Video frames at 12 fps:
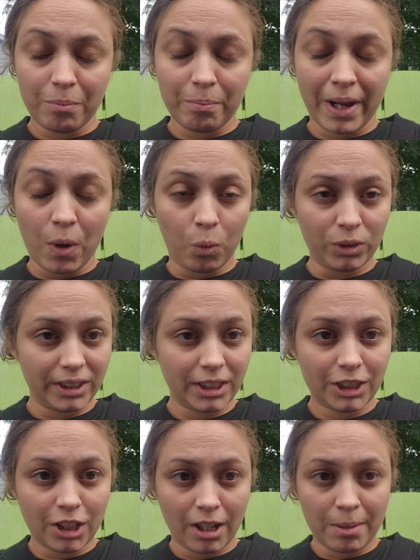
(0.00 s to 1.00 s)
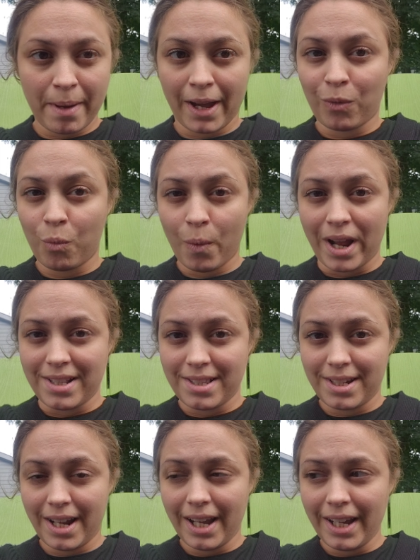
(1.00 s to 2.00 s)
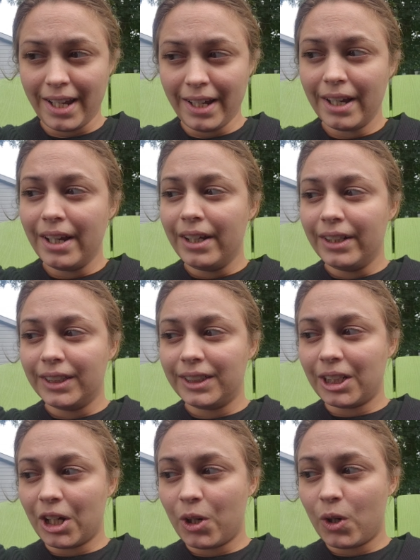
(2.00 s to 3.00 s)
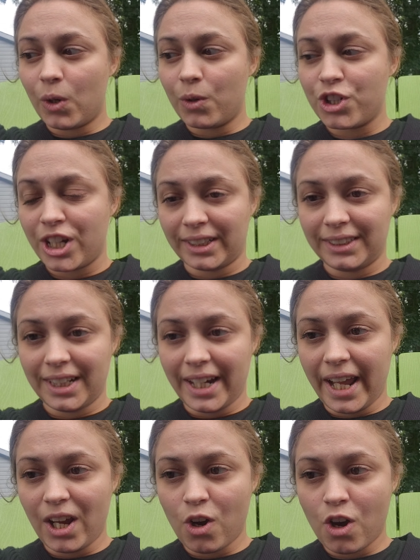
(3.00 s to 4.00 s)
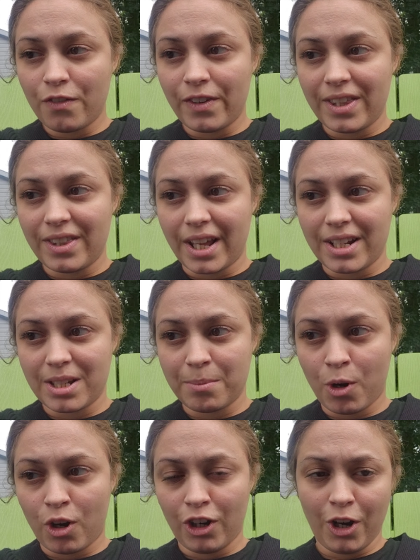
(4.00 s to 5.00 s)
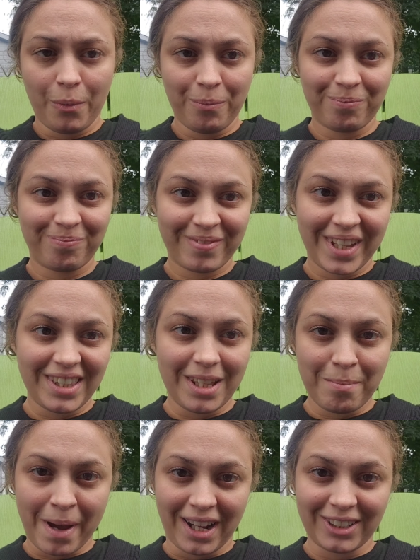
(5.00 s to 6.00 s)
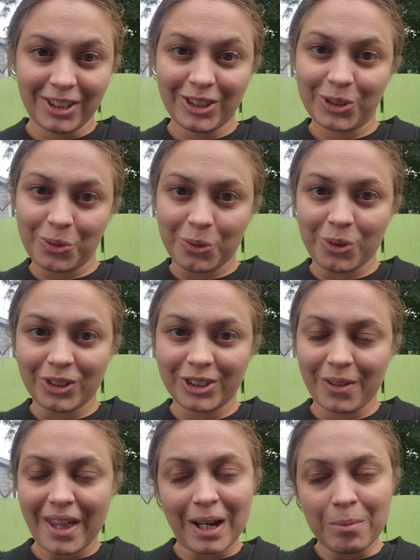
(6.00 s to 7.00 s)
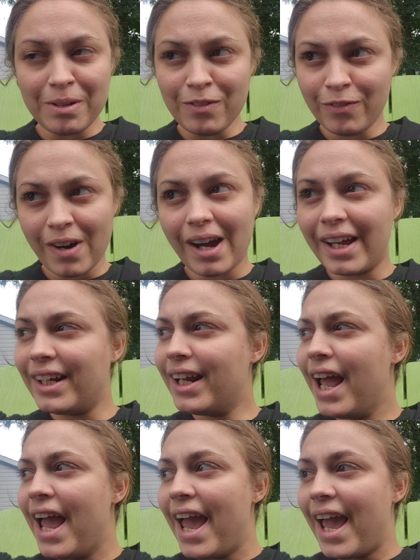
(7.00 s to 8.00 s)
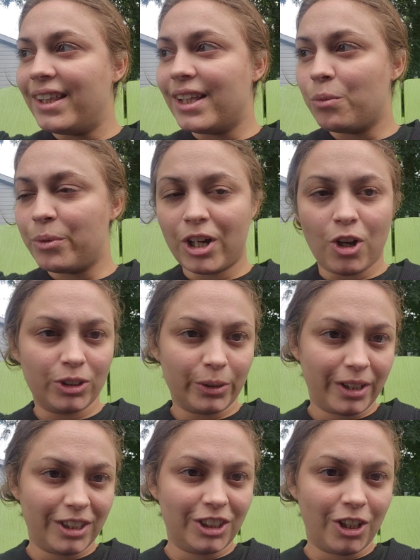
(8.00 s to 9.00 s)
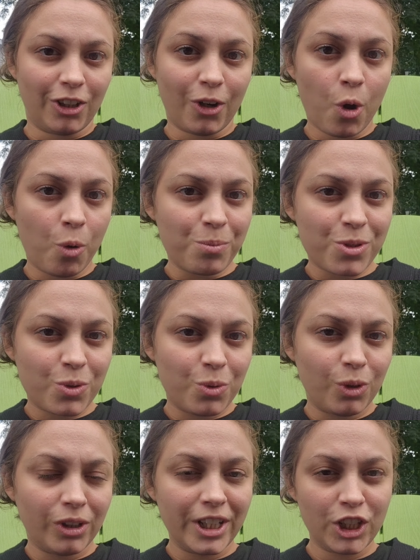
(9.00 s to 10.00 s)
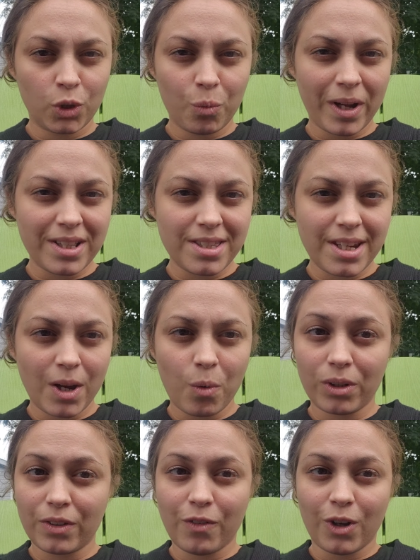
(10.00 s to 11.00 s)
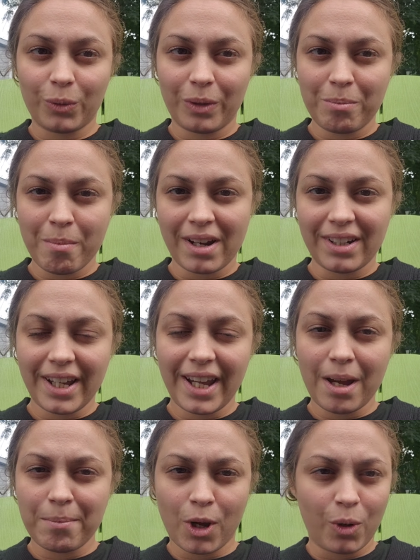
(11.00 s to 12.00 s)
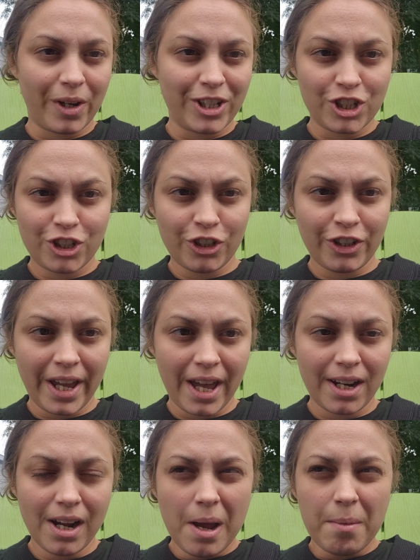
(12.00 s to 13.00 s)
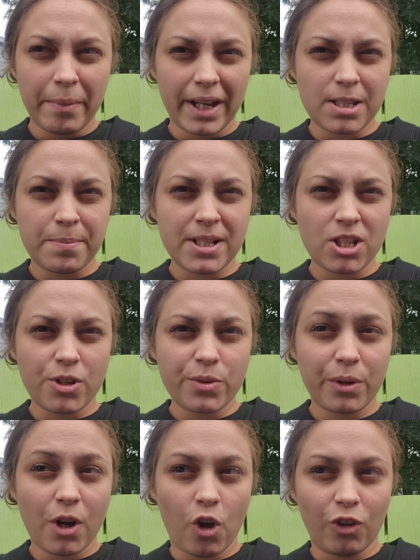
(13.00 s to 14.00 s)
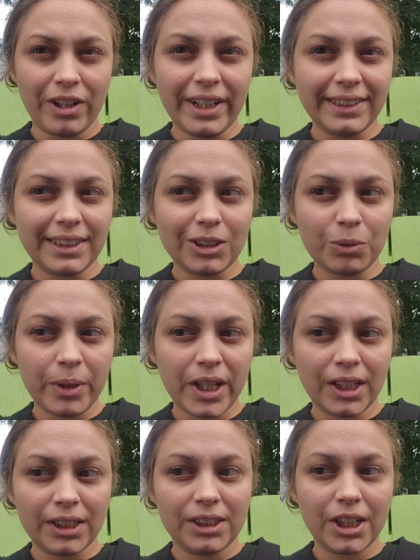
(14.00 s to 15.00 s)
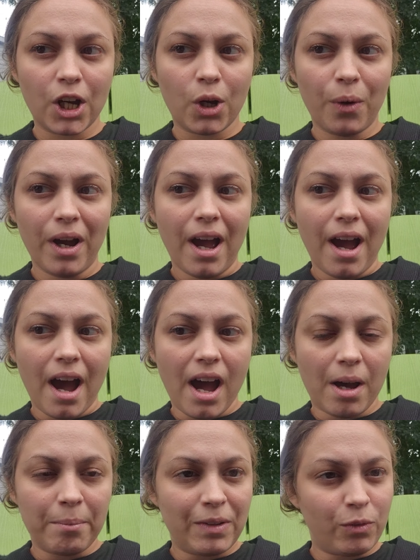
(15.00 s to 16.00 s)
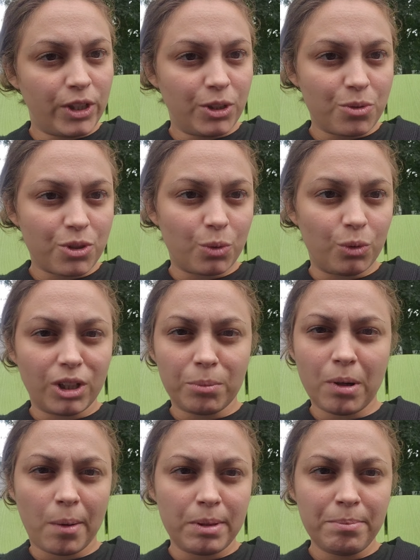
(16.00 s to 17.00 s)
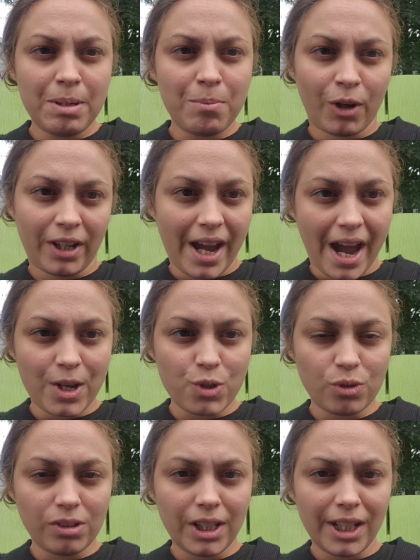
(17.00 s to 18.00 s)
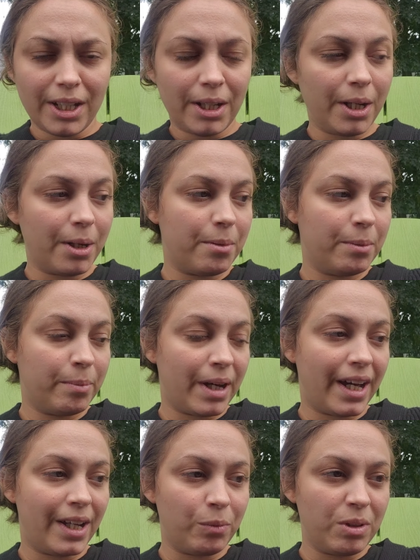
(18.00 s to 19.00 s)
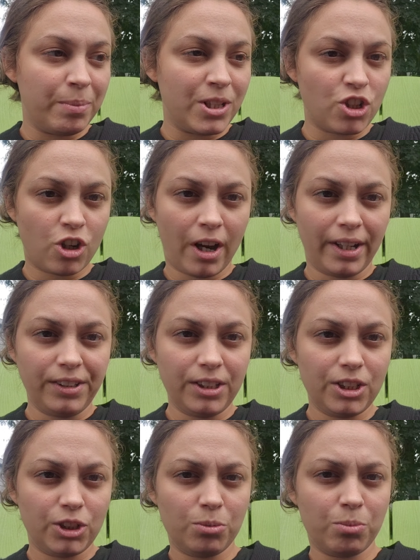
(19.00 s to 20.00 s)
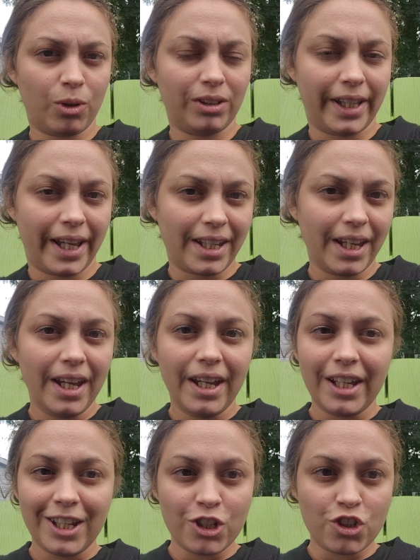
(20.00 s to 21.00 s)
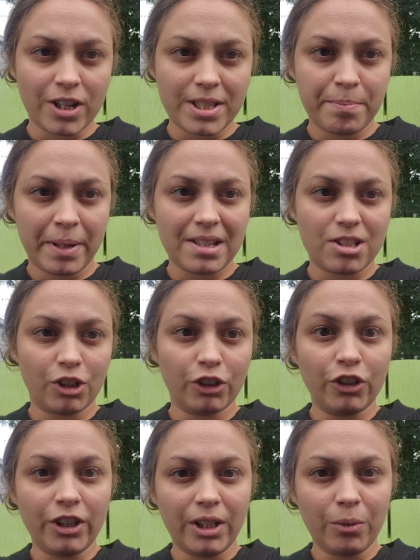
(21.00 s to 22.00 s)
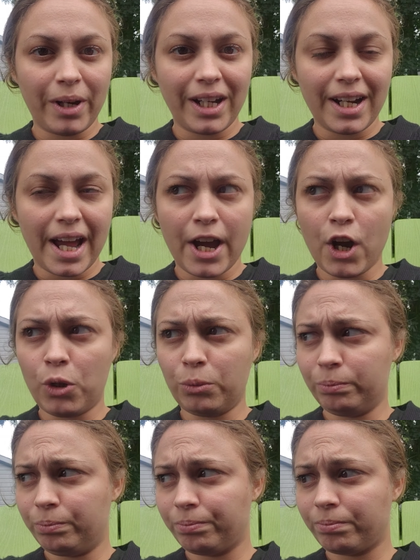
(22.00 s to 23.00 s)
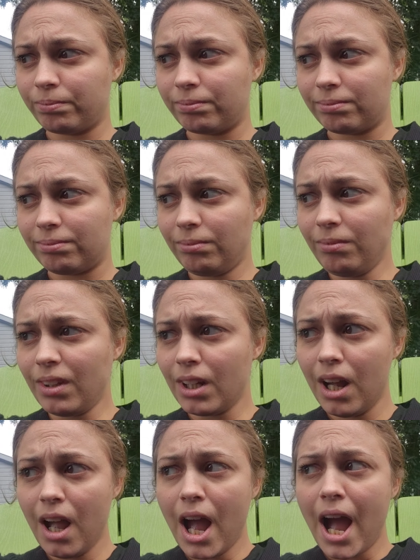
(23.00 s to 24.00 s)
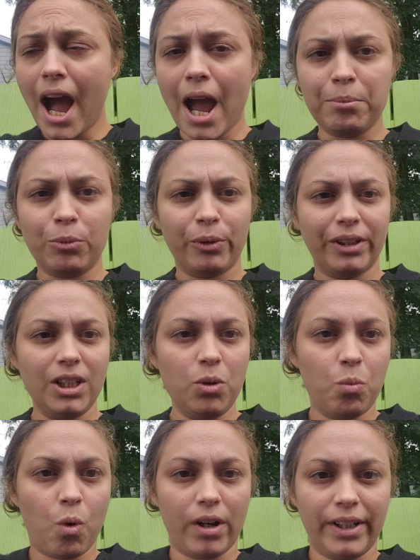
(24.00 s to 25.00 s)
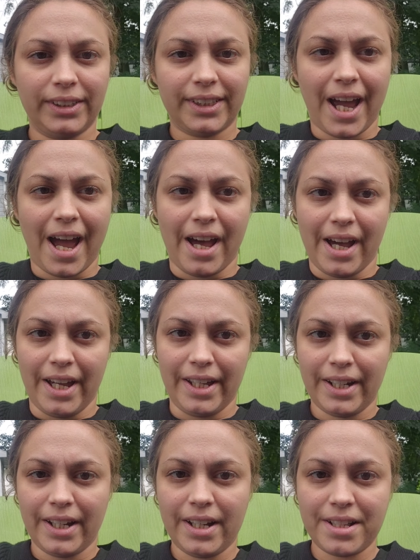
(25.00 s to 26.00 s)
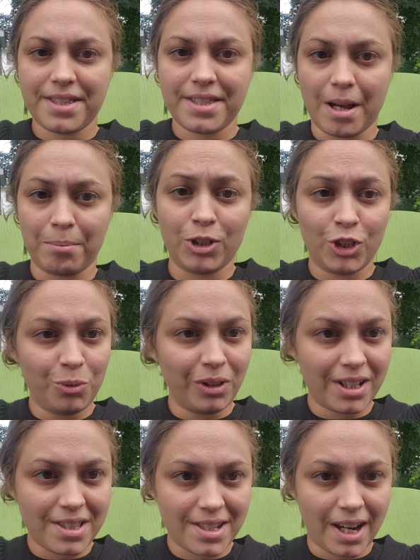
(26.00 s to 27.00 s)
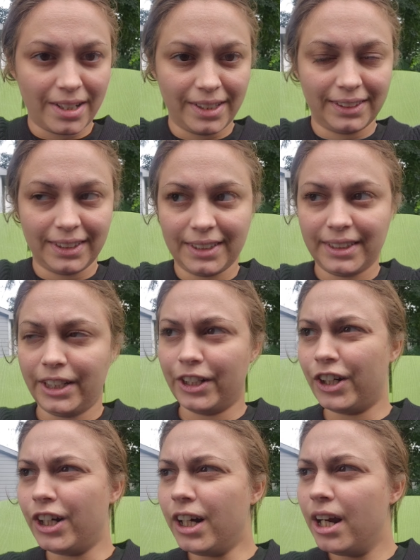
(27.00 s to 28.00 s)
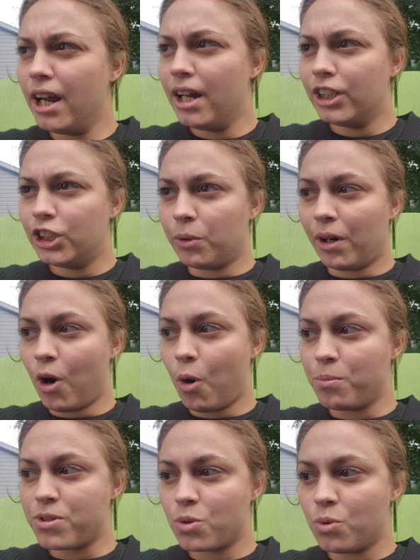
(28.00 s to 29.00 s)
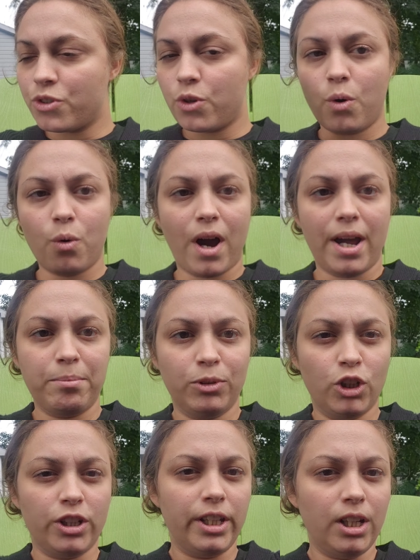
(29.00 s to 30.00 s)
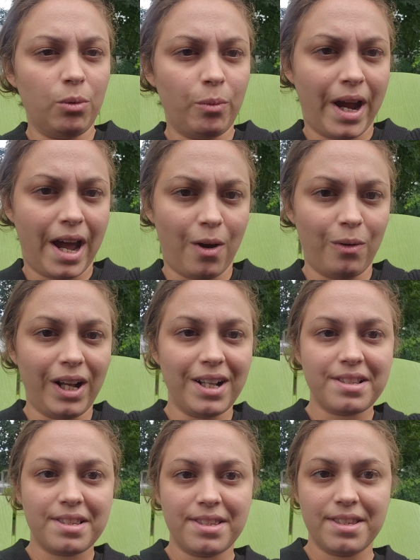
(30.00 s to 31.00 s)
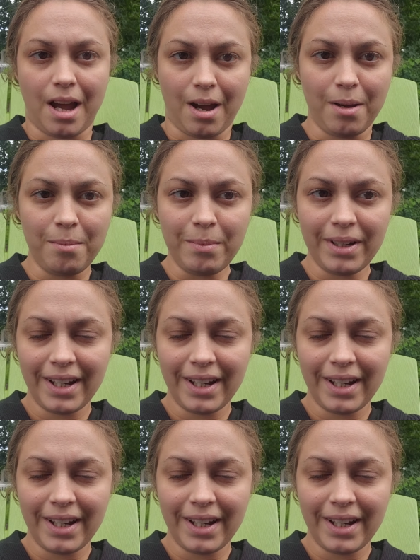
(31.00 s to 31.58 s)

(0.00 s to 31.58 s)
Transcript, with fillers: My oldest is starting back Wednesday, so she has today off, and then tomorrow, and then back to school, so that'll be fun. And then we're also going to start our homeschool either Wednesday or the following Monday. I'm not quite sure yet. My husband's also on holidays this week, so um, if we do school, it'll probably be more casually, but we've been trying to do more like interest-based learning right now. I'm really wanting to add some unit studies this year to our homeschool, so I'm looking around at some.